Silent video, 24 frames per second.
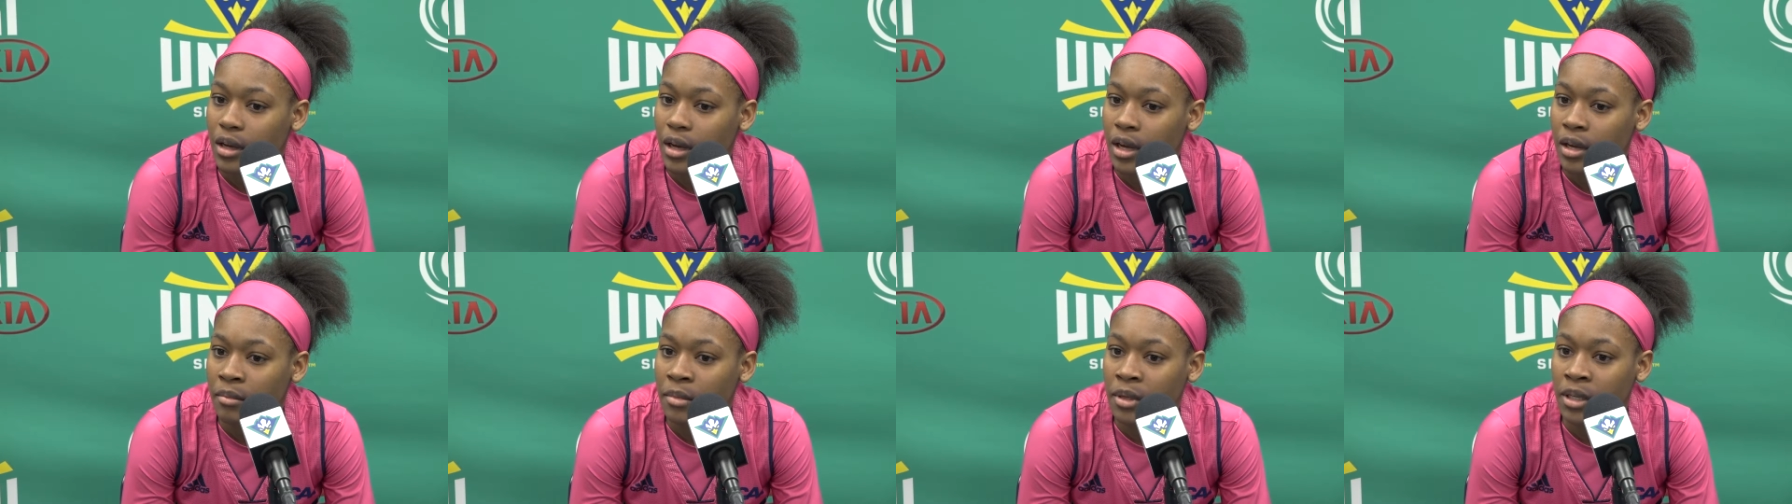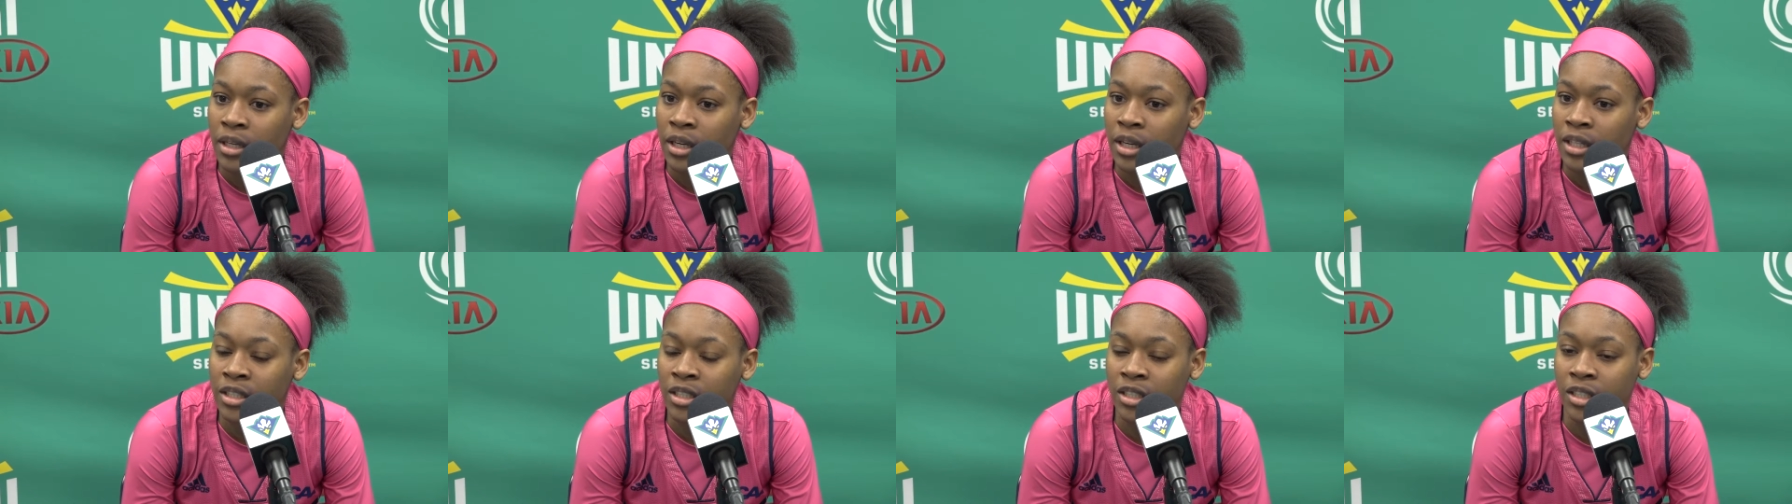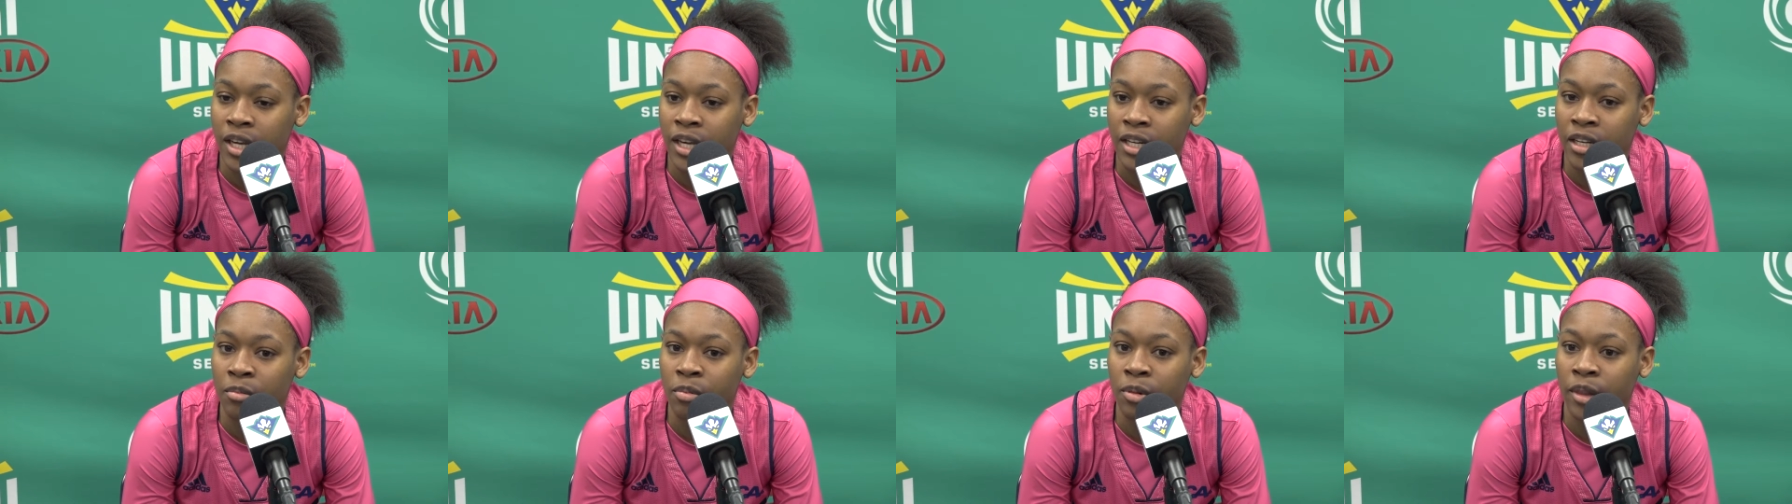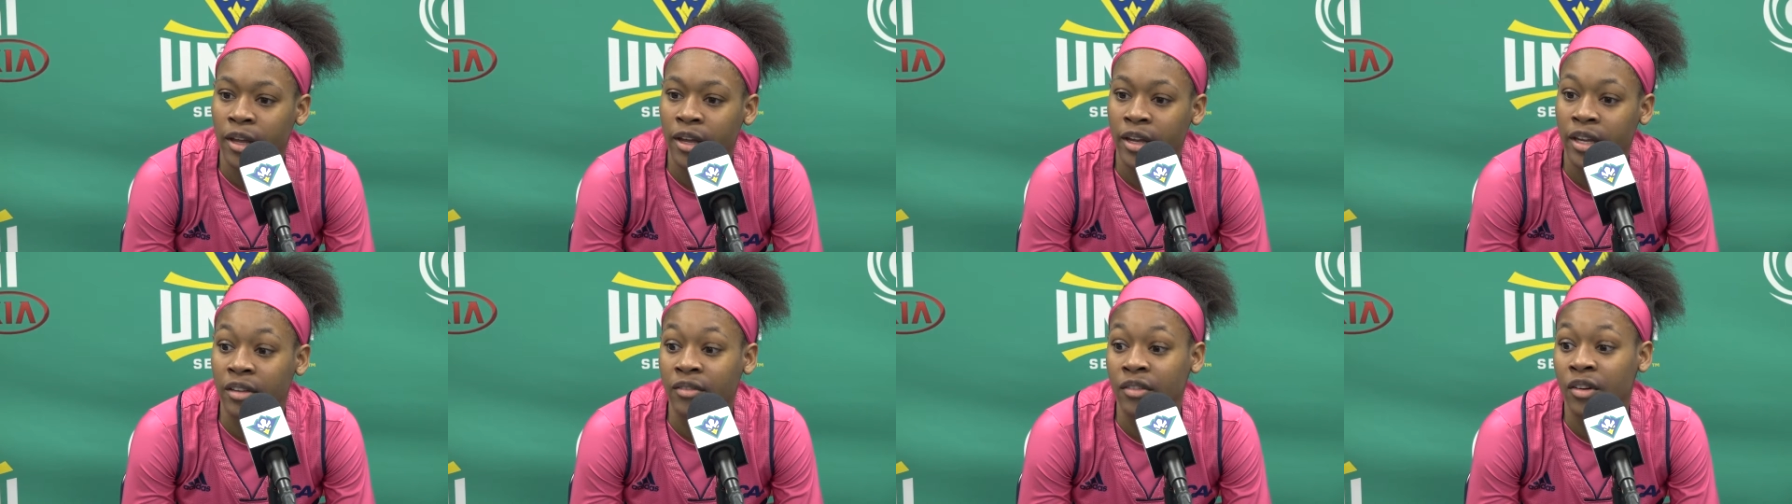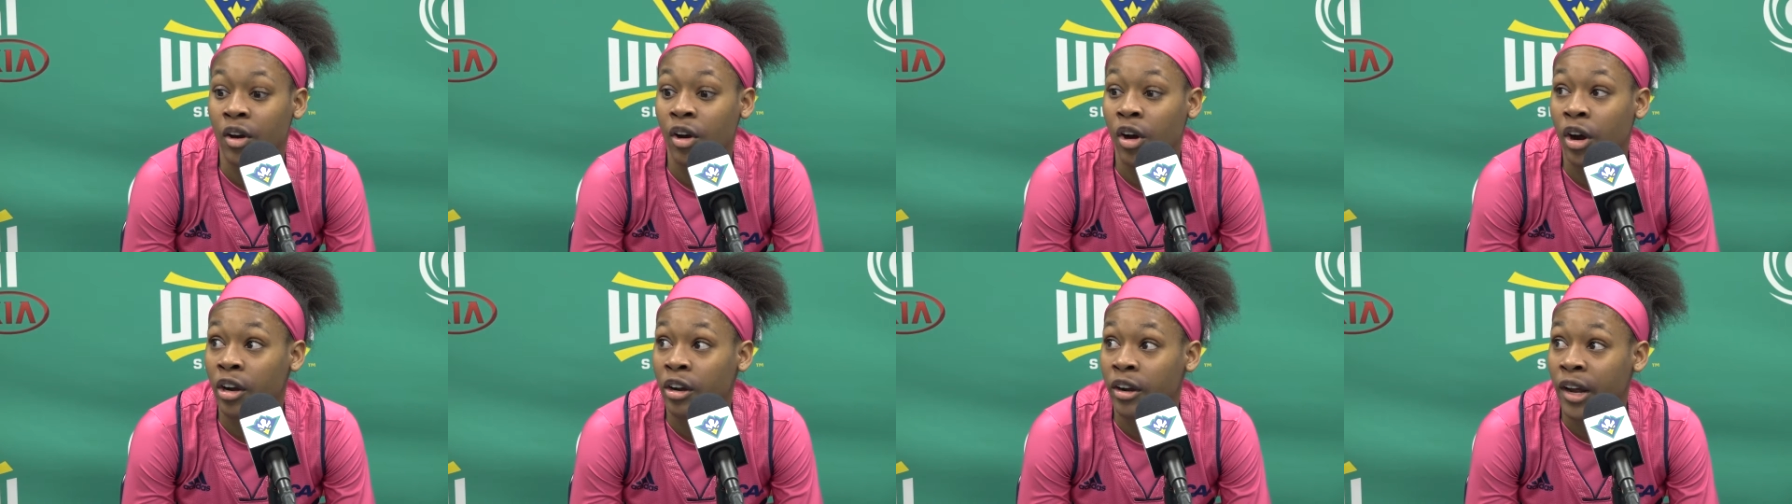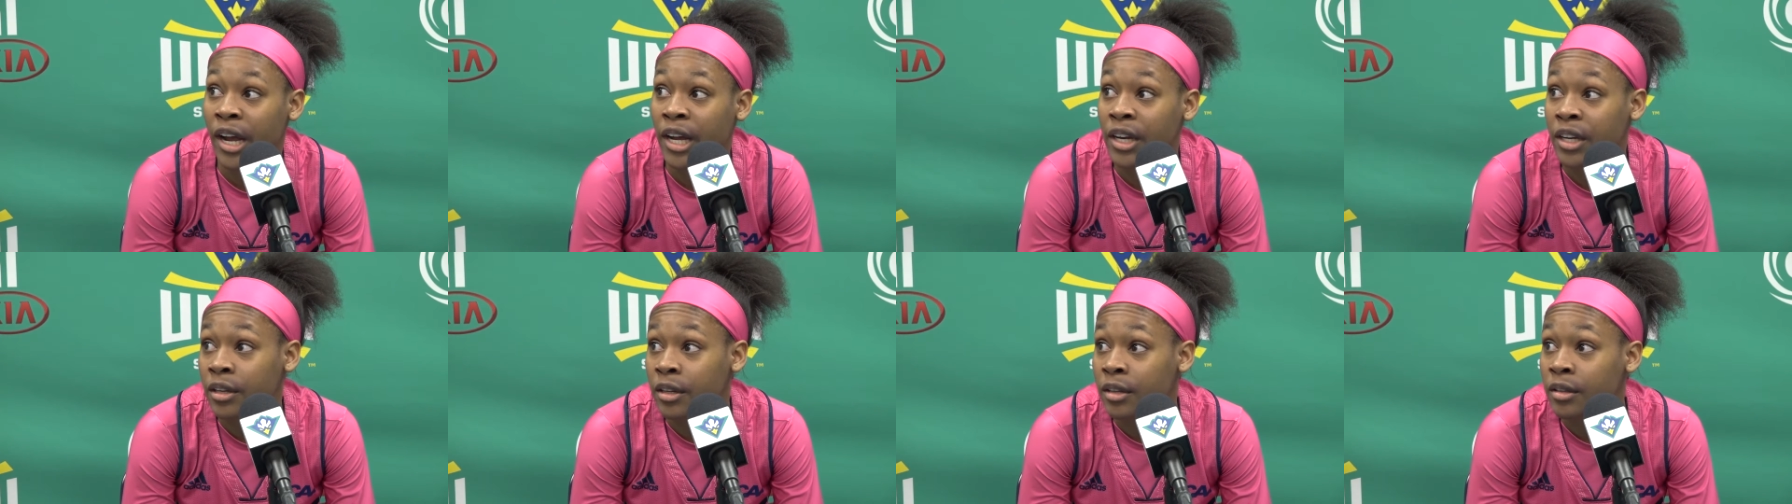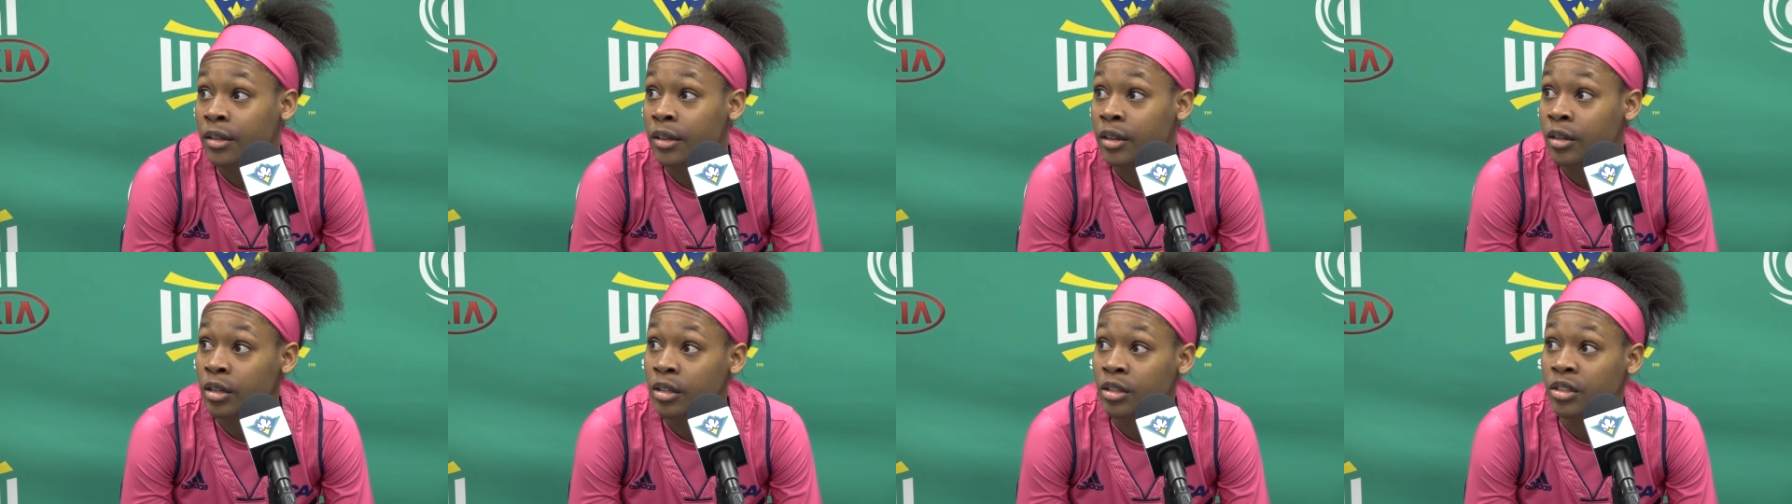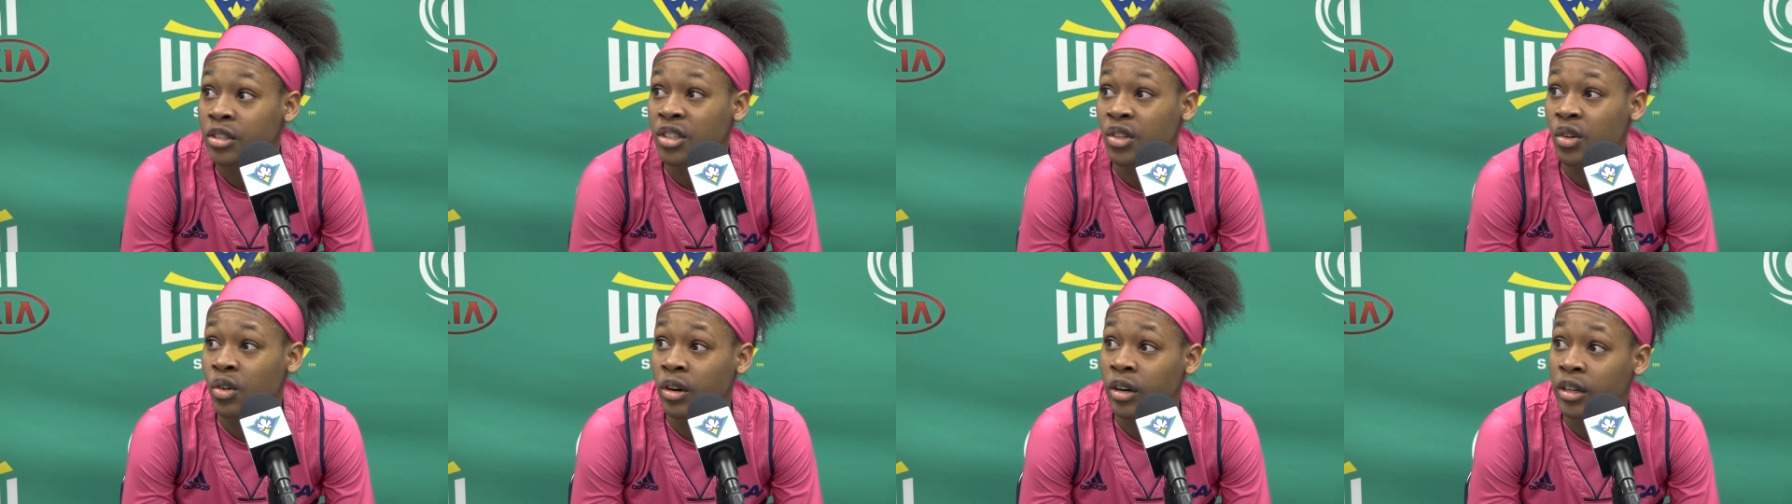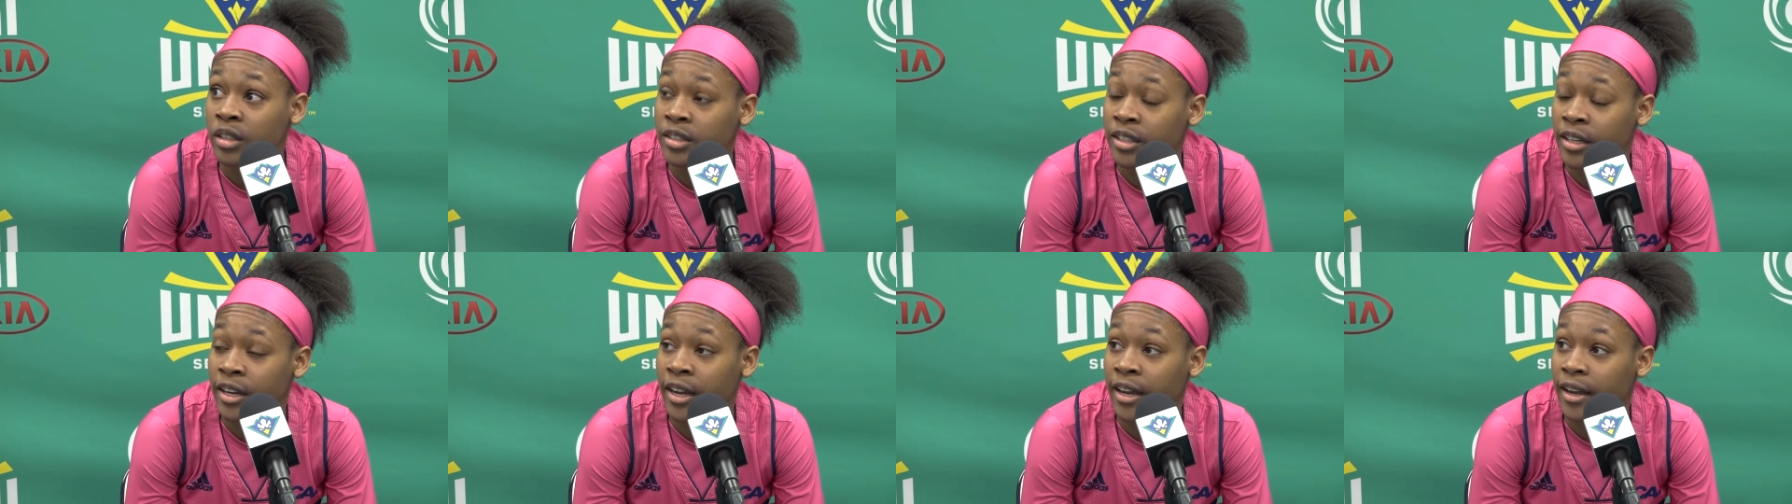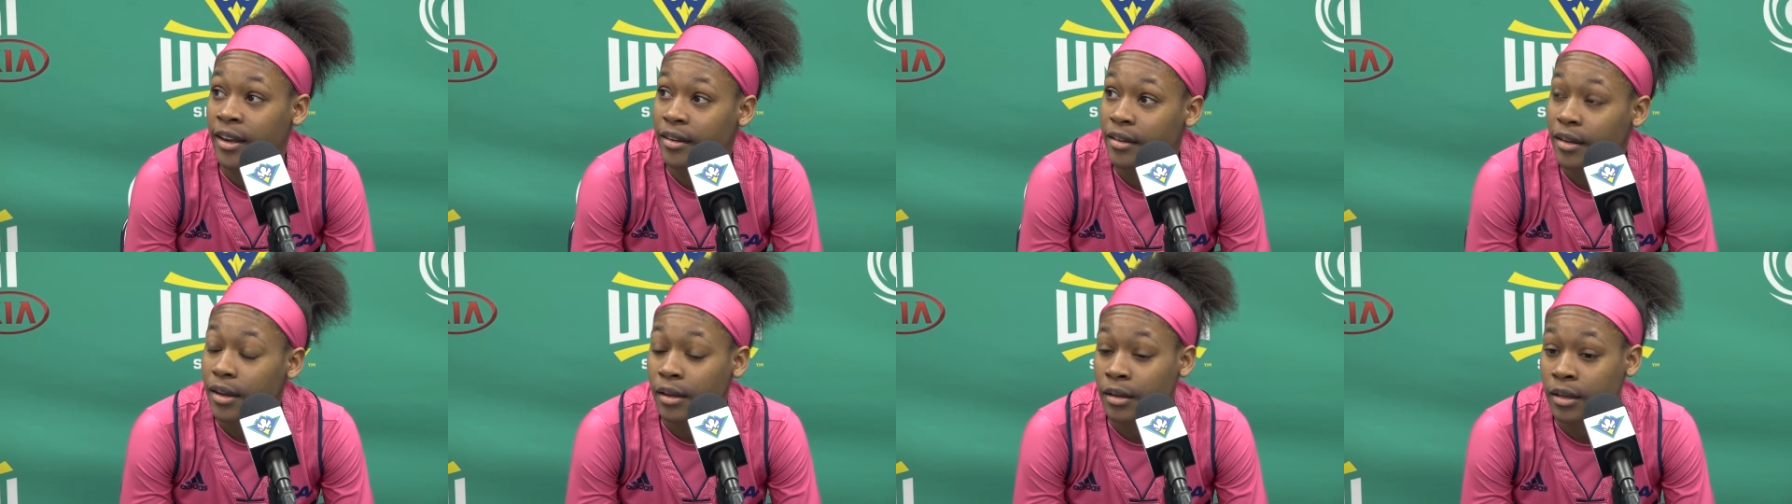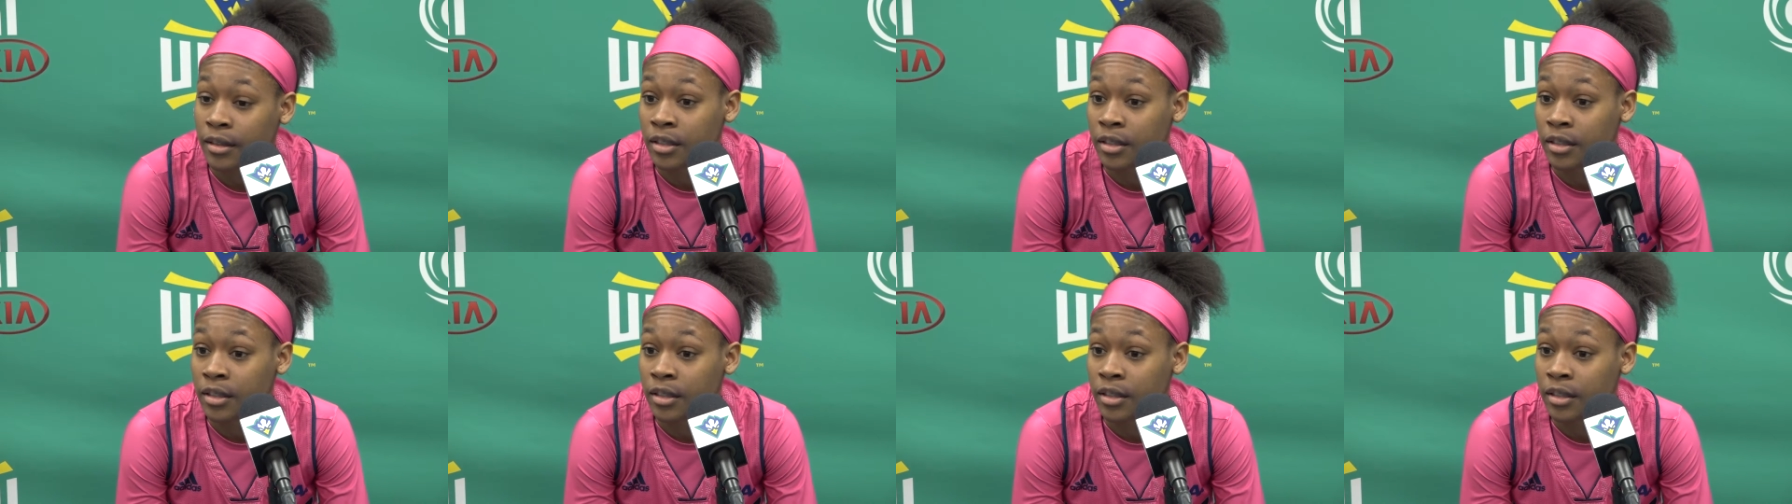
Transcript: I mean, I just had to play even harder. I had to look to score today.